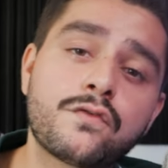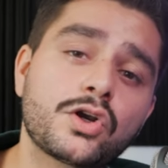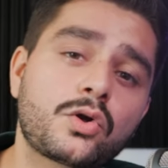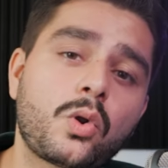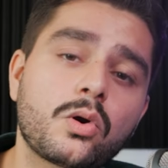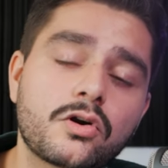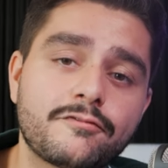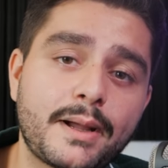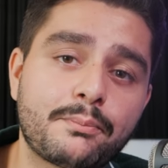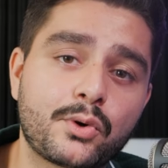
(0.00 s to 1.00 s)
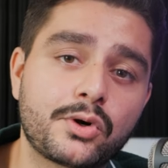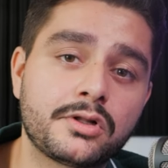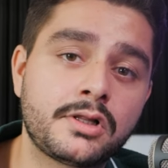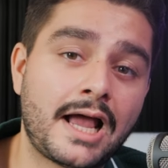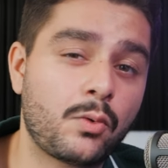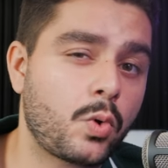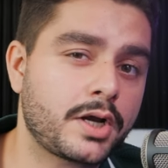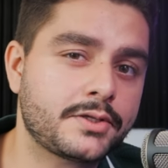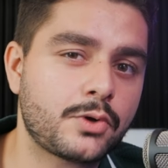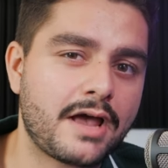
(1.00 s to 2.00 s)
For the color of my portal, I
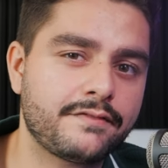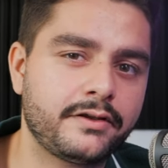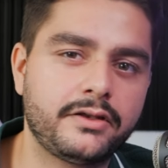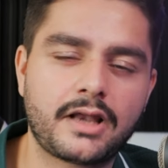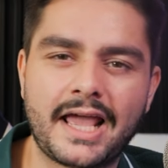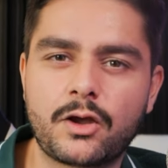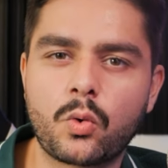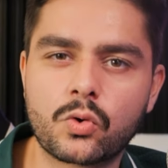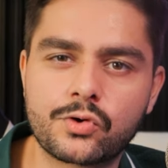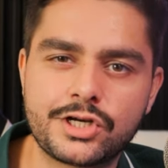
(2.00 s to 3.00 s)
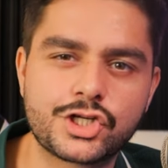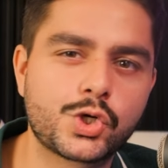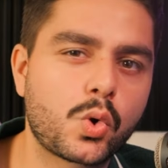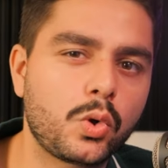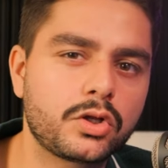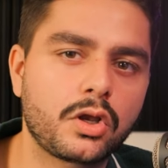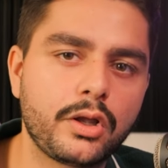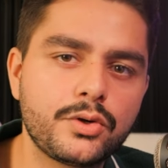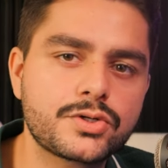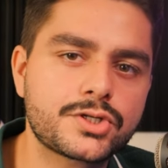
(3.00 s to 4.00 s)
want to have an like orange golden
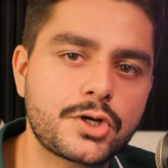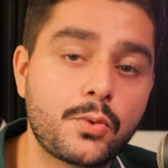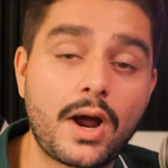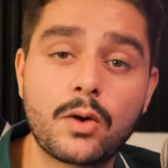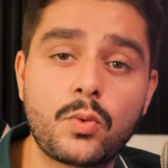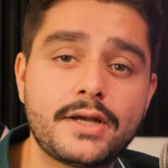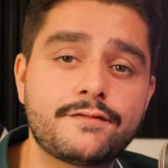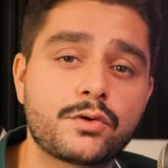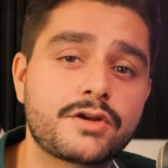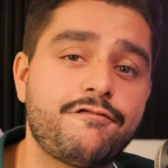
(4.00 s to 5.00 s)
look, so I went for